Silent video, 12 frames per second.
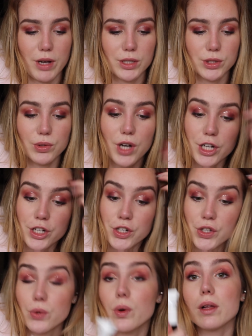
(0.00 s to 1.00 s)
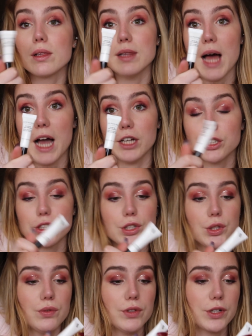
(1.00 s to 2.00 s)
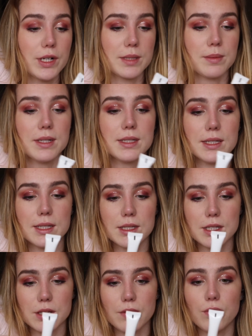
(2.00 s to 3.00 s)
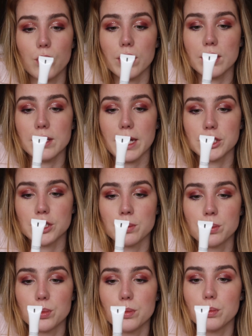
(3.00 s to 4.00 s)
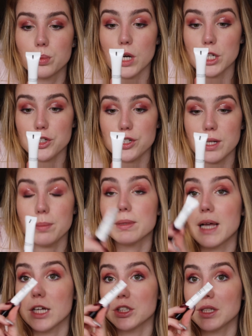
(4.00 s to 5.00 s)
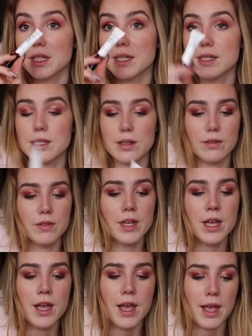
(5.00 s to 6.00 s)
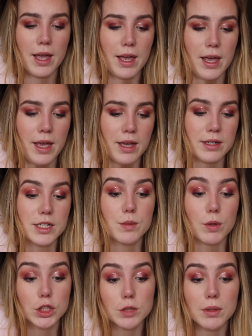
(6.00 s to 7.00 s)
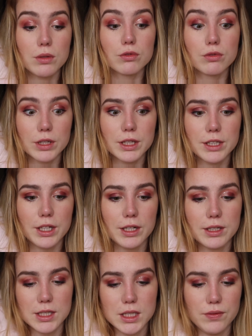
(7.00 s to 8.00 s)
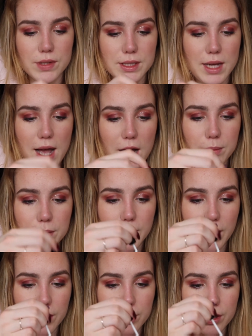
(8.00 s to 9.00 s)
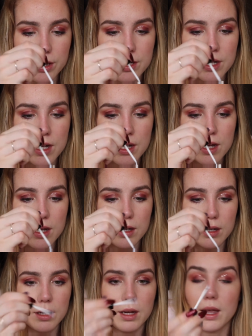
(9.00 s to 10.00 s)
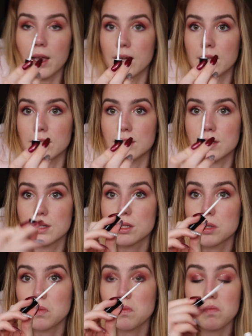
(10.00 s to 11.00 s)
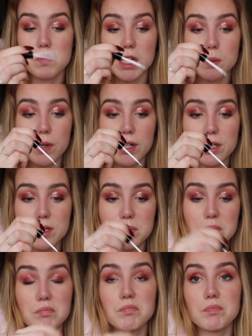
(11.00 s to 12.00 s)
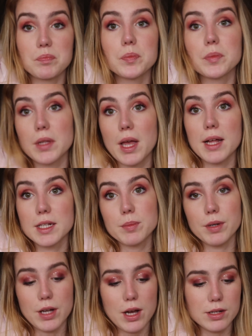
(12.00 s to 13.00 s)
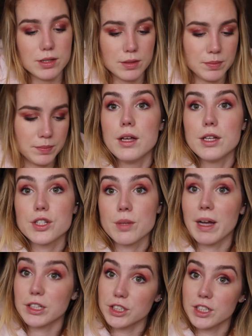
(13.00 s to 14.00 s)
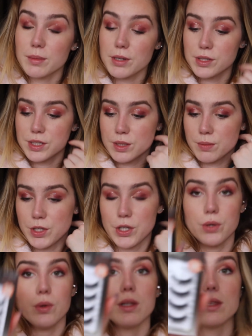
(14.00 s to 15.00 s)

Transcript: I also got a new lash glue for Christmas. This is the Sephora Collection Brush Tip Lash Adhesive. And it's supposed to be really good because of its applicator, and that's pretty awesome. So I'm actually going to be using some new